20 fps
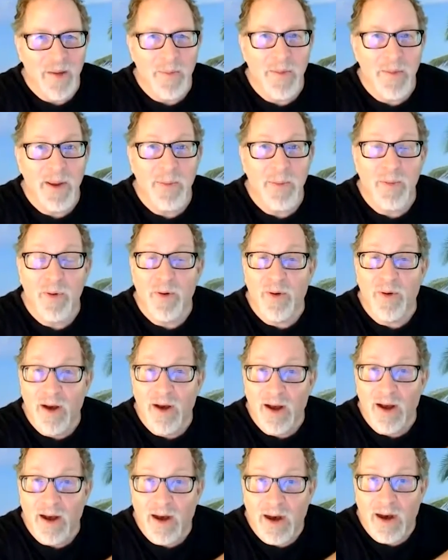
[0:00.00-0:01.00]
people
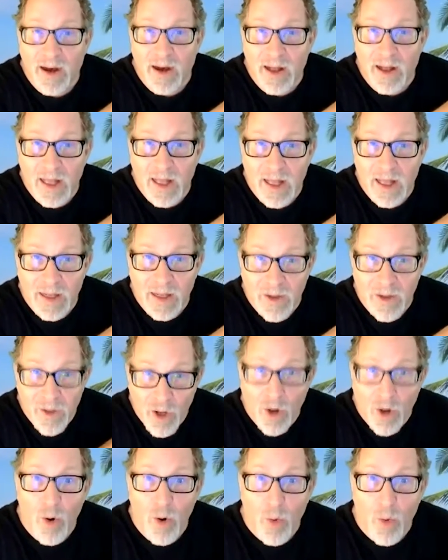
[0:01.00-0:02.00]
uh,
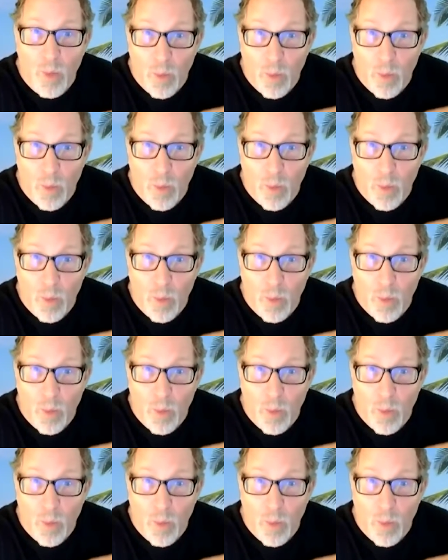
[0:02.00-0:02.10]
know